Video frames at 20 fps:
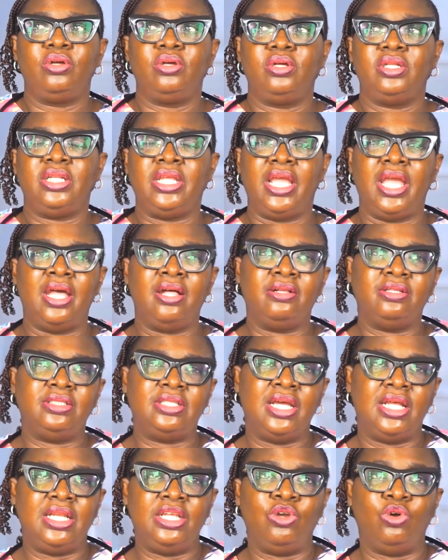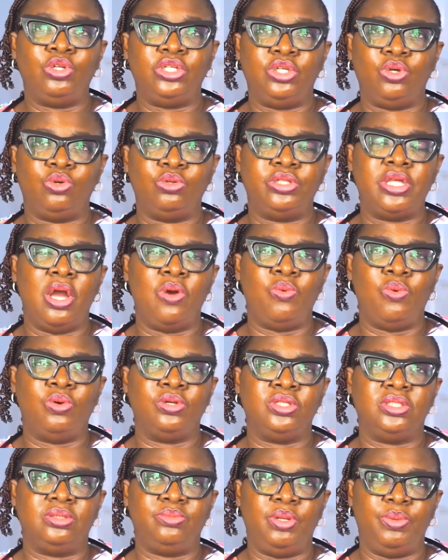the elderly or the older
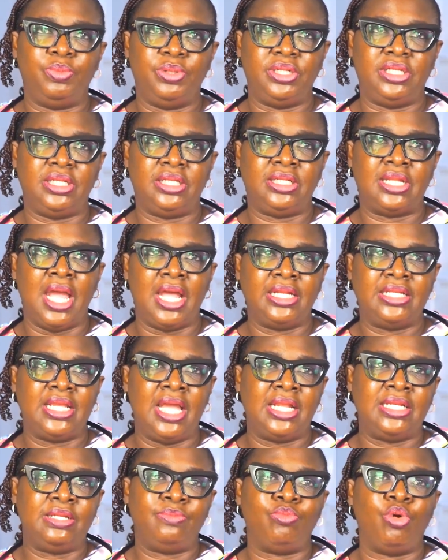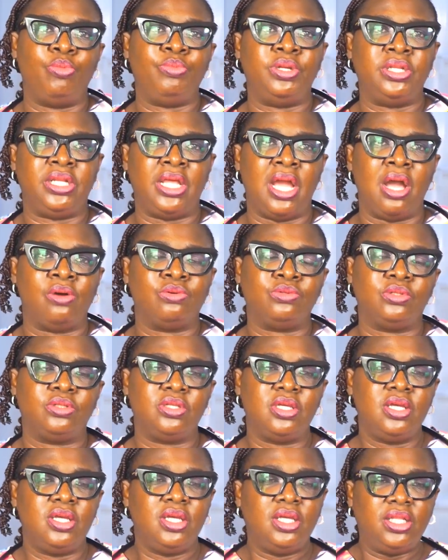ones, maybe the daddy and the mommy in the house,
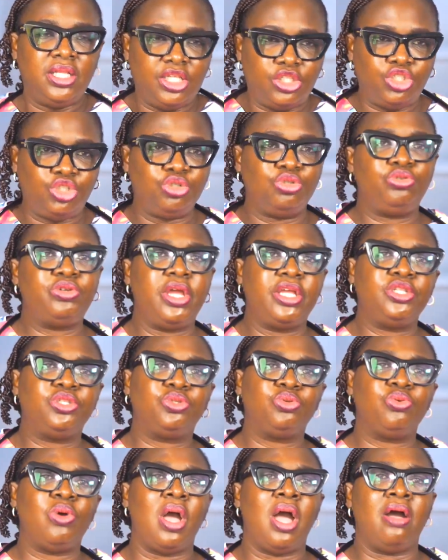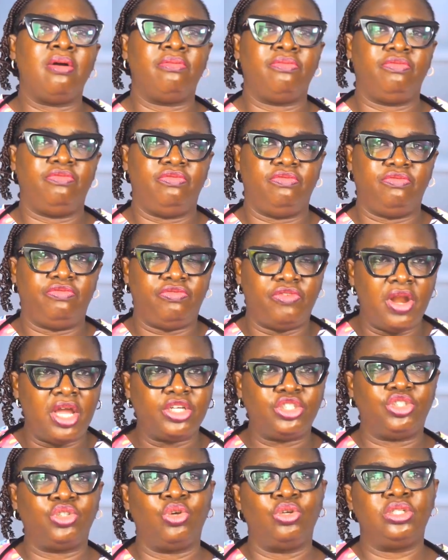the children too are
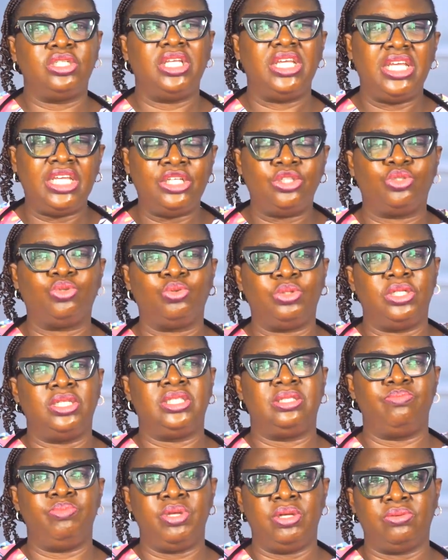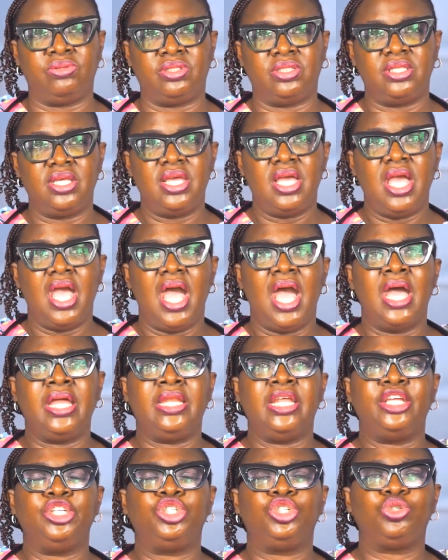fractioned into these meals, and
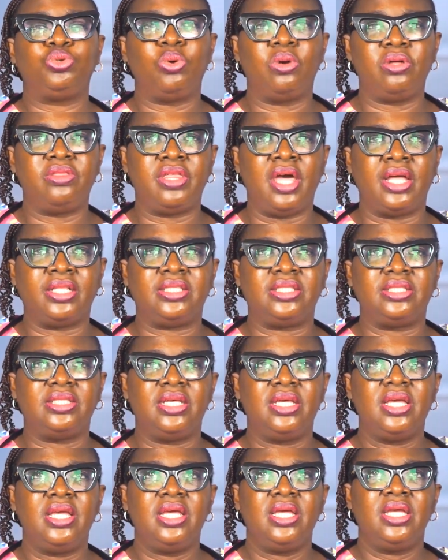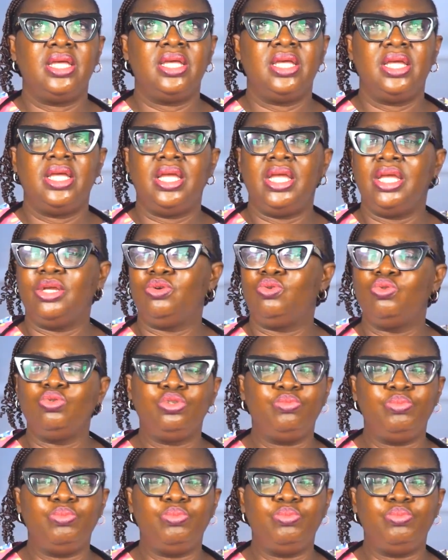ensure that a good